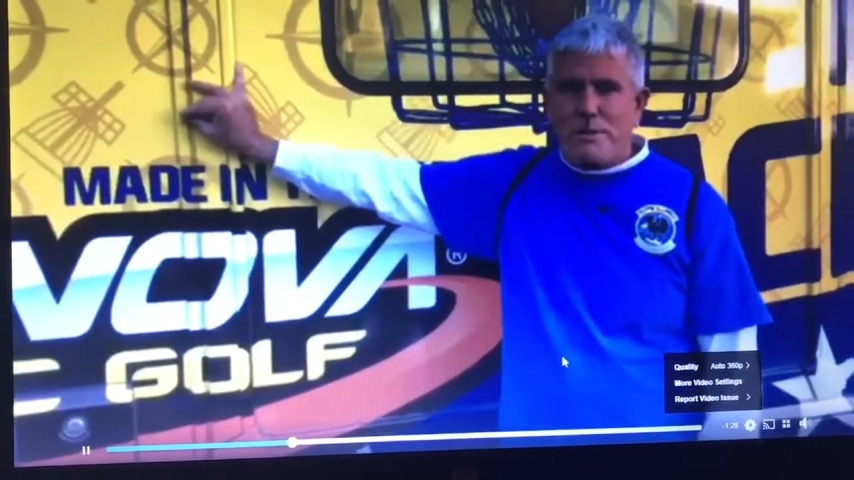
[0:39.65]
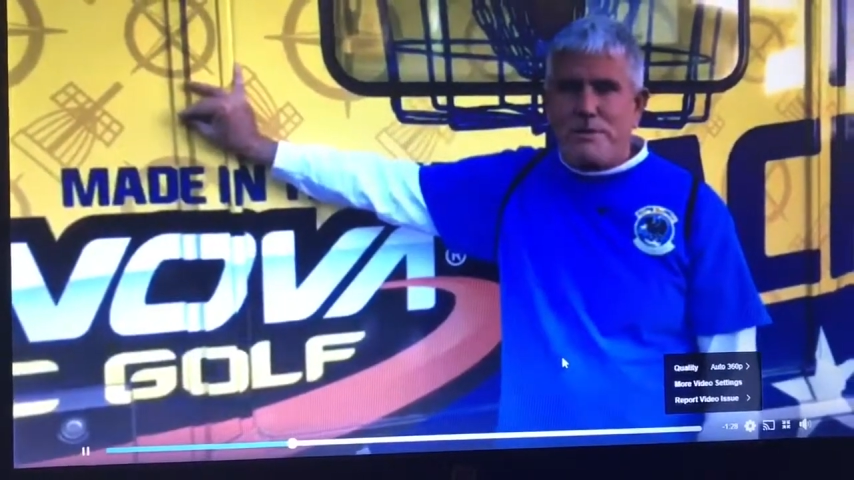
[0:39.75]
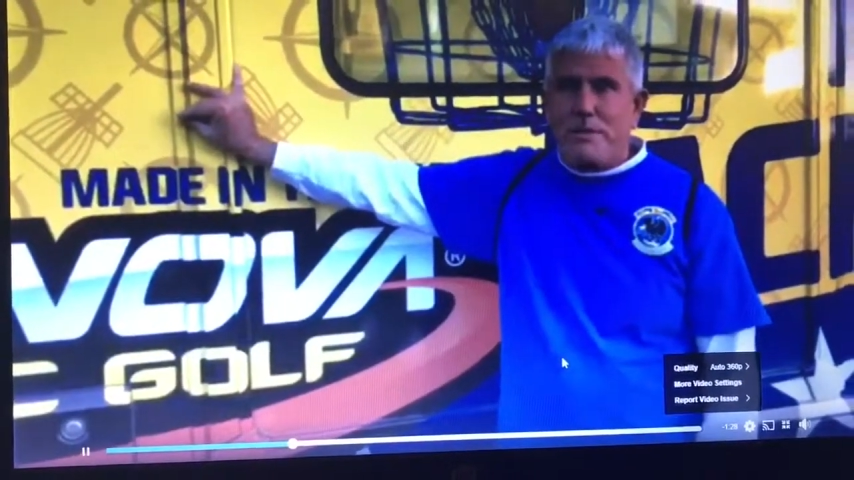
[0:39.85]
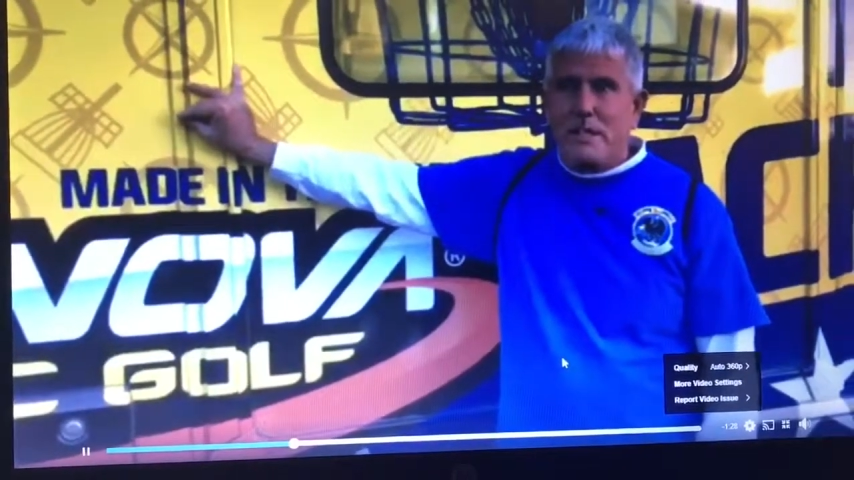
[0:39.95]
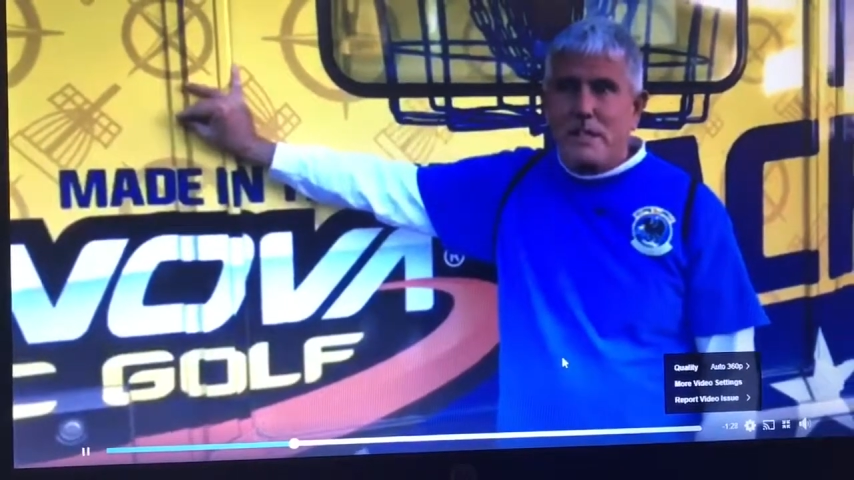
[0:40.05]

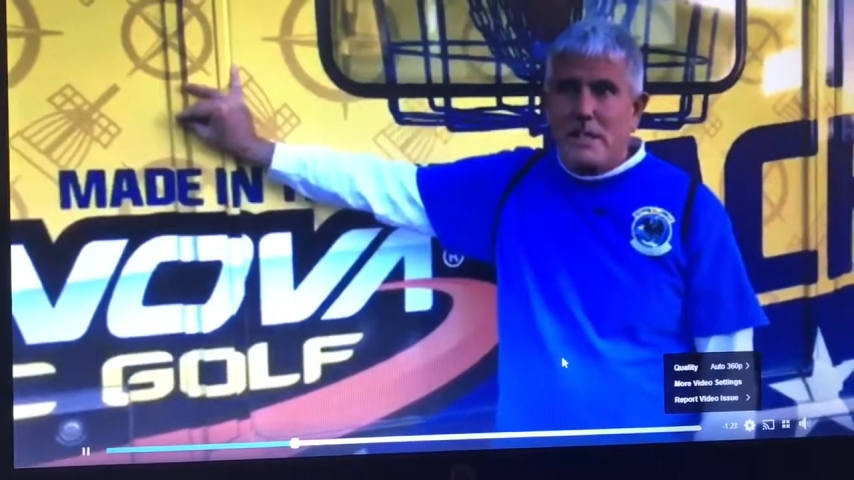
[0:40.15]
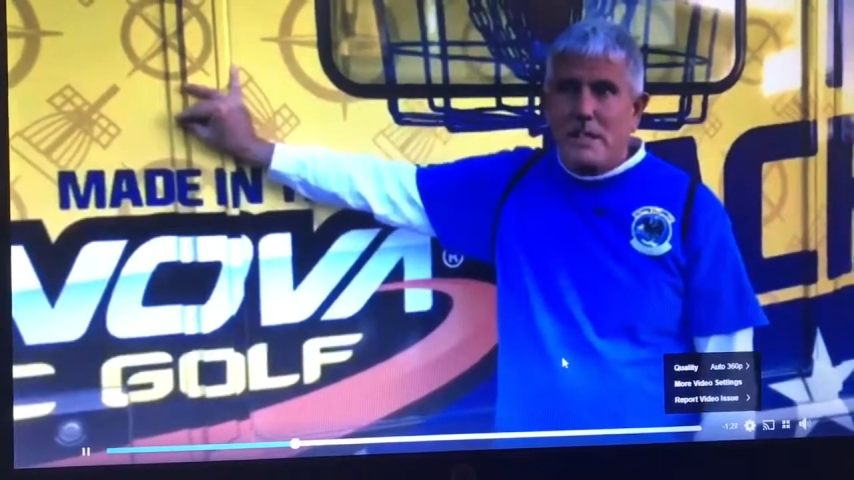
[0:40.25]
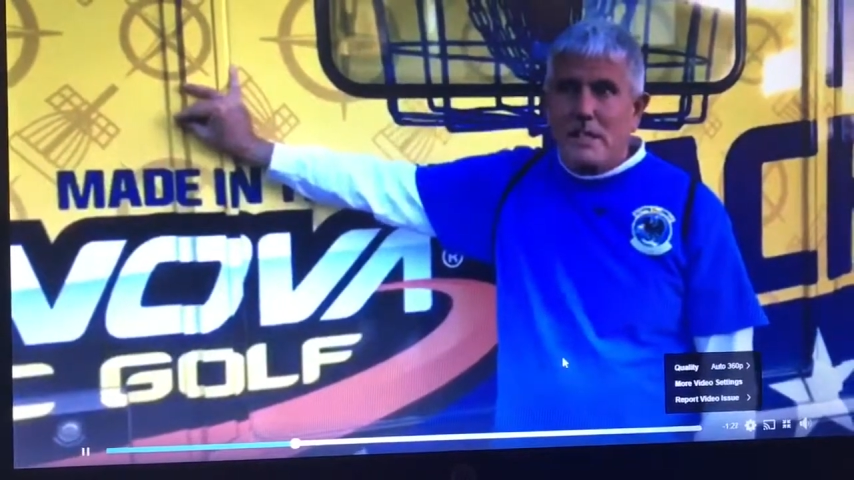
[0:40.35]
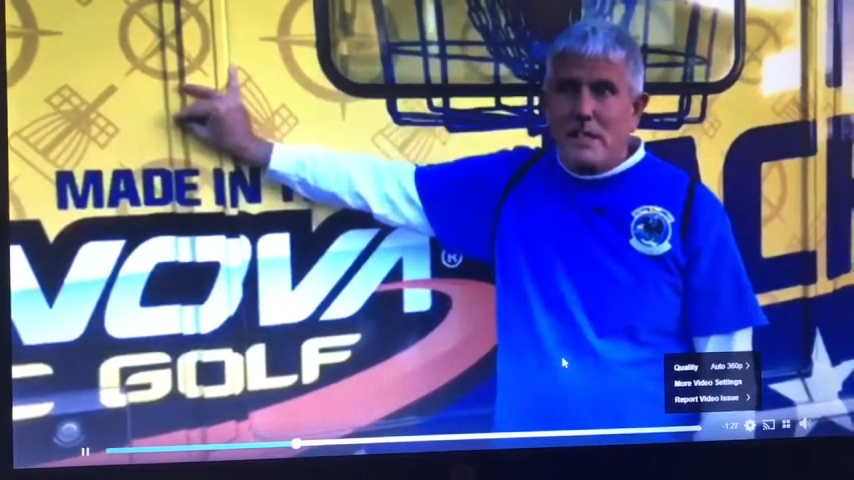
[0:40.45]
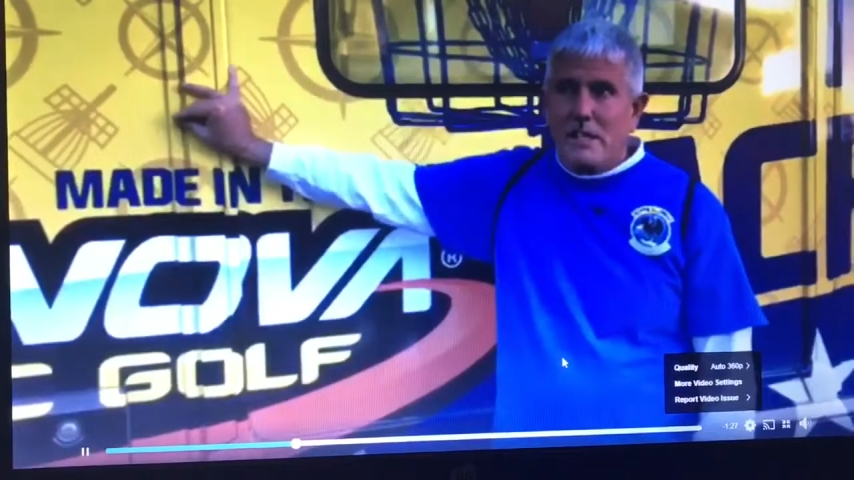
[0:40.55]

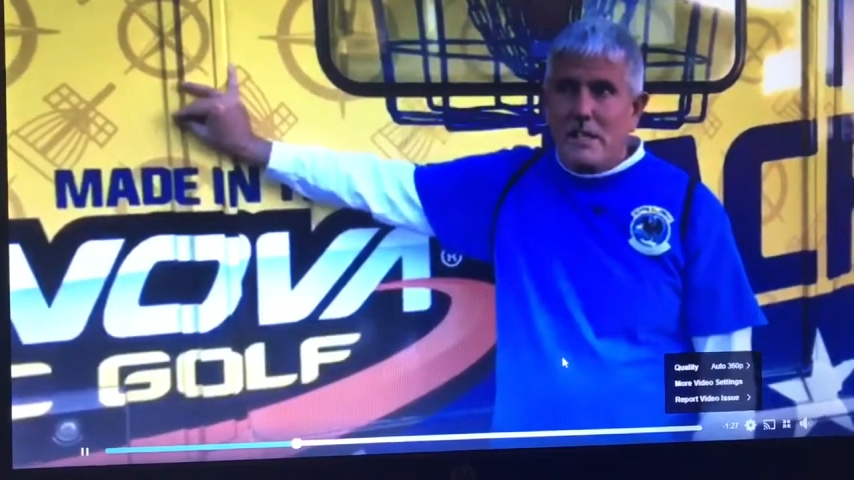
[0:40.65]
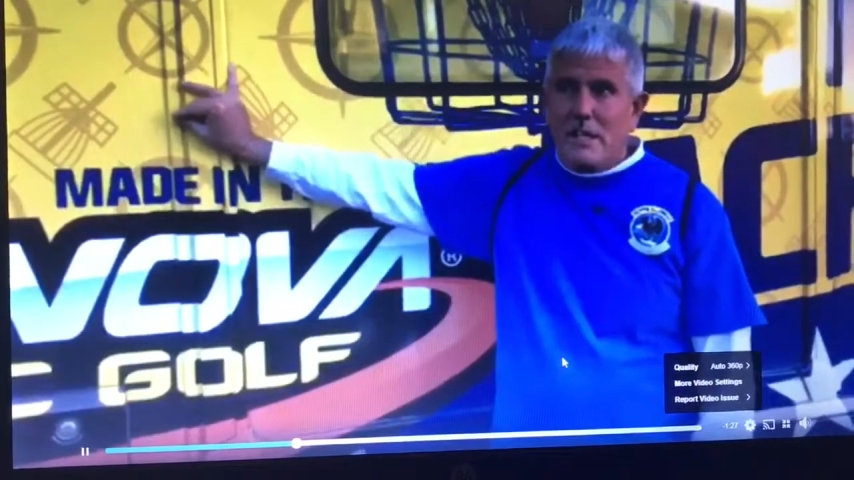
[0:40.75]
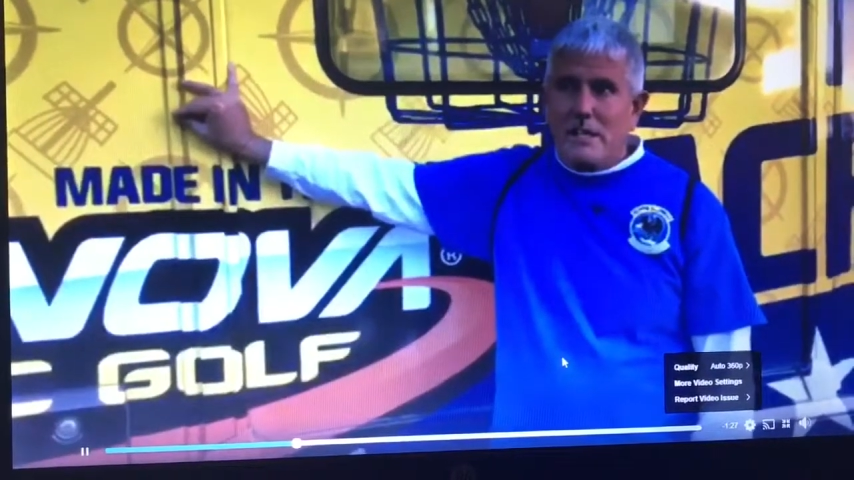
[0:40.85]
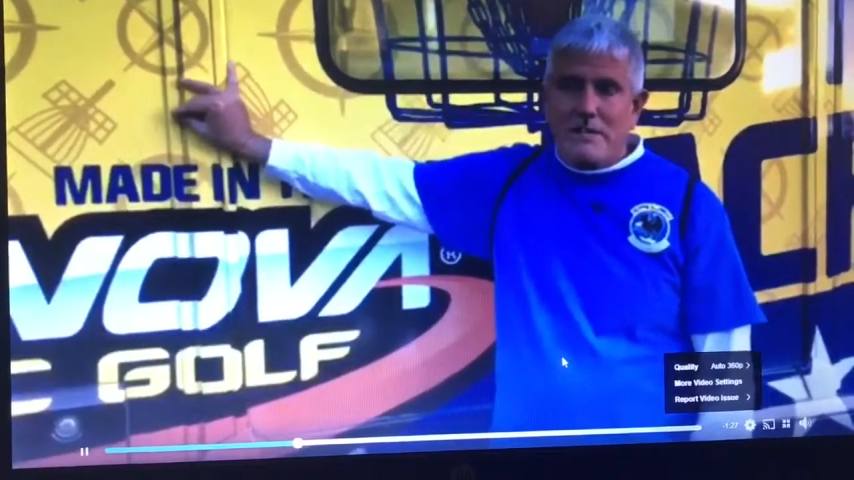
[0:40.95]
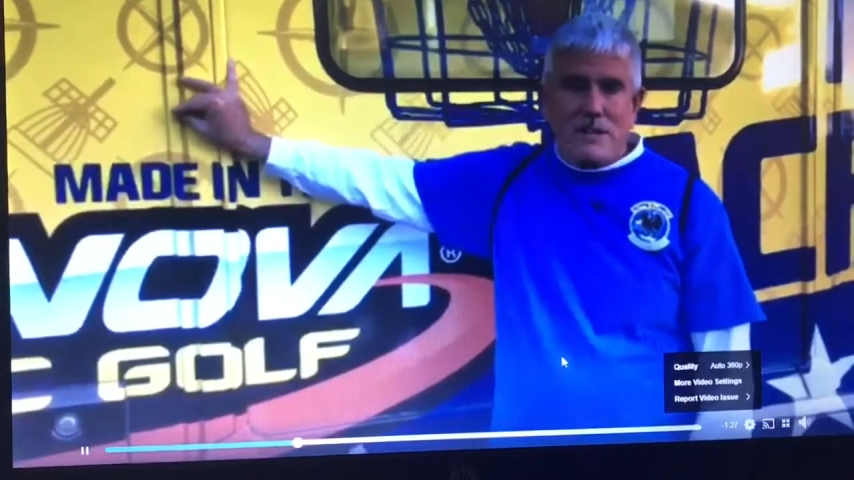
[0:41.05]
of
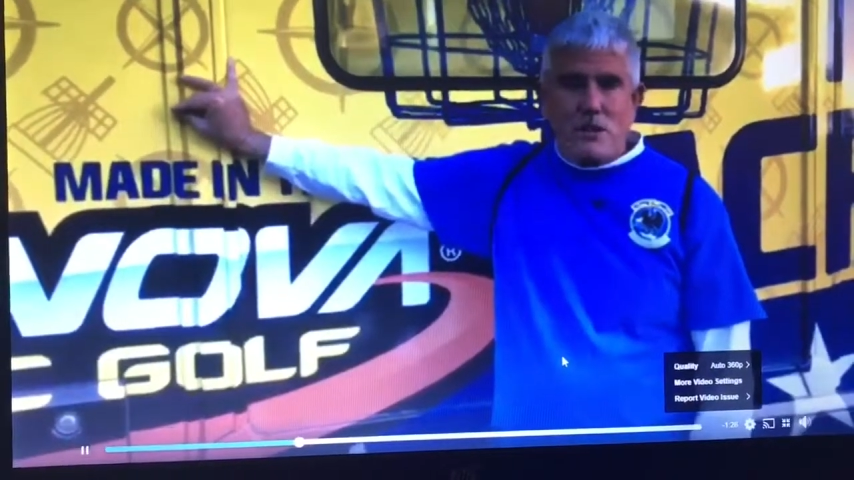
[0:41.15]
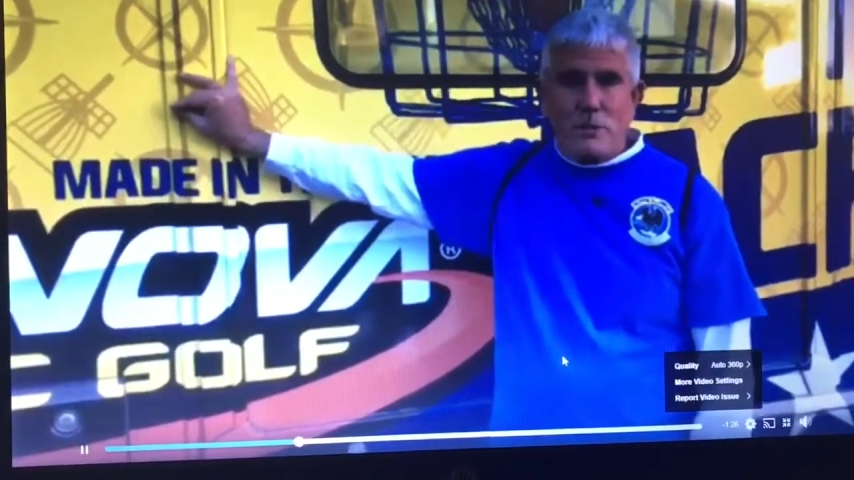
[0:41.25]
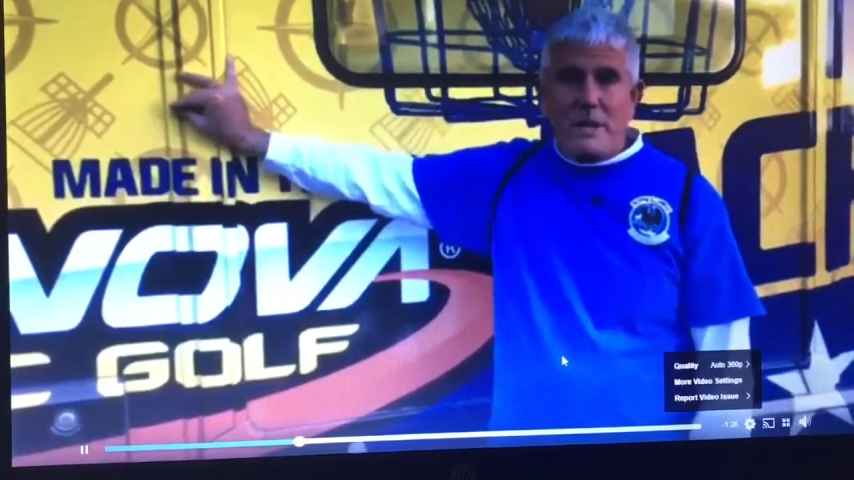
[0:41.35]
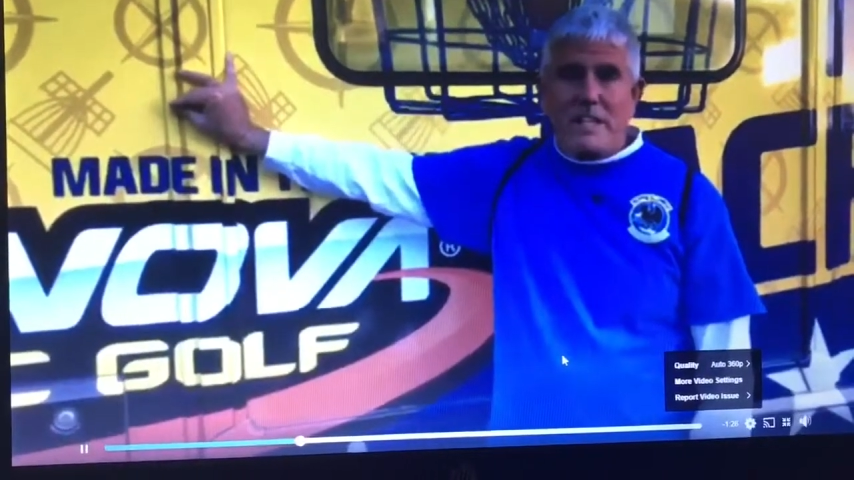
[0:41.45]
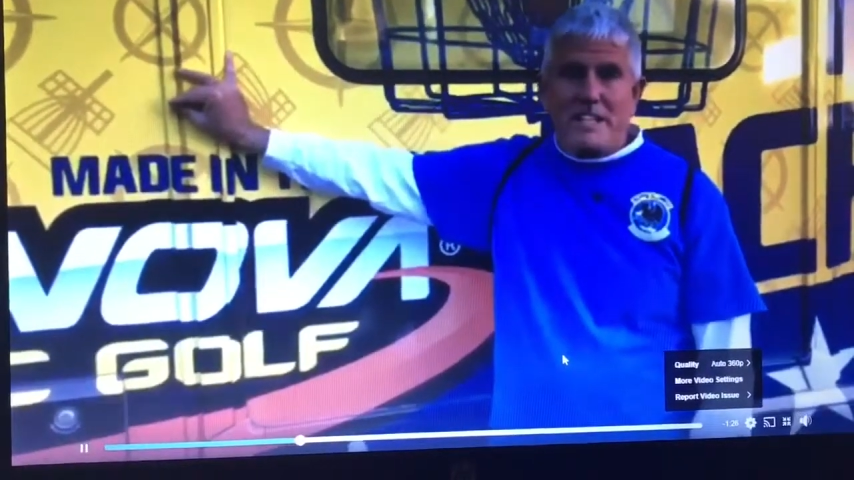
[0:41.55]
uh,
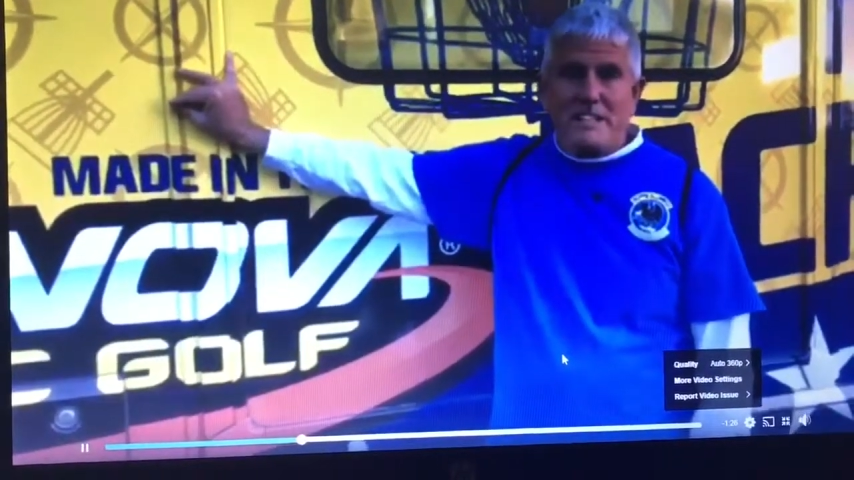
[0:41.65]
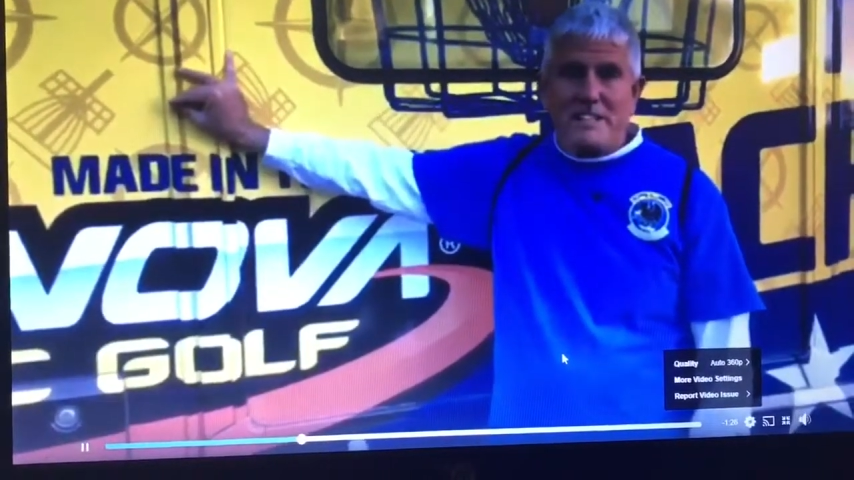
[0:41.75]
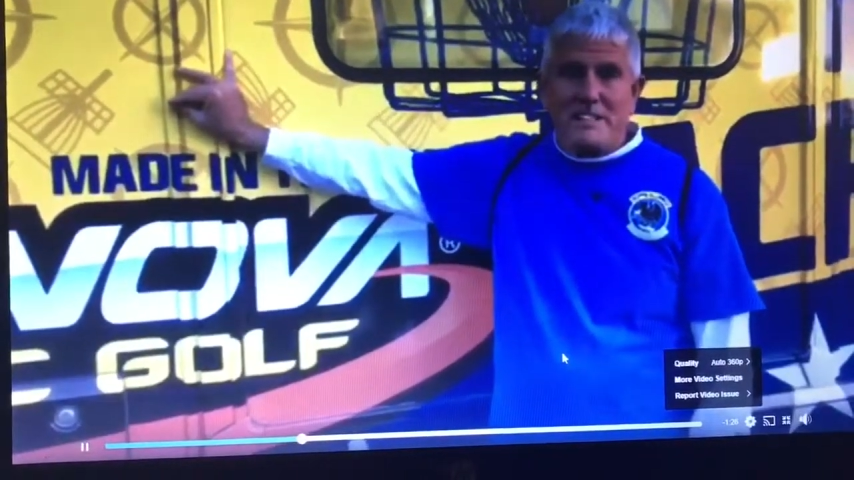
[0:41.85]
New England.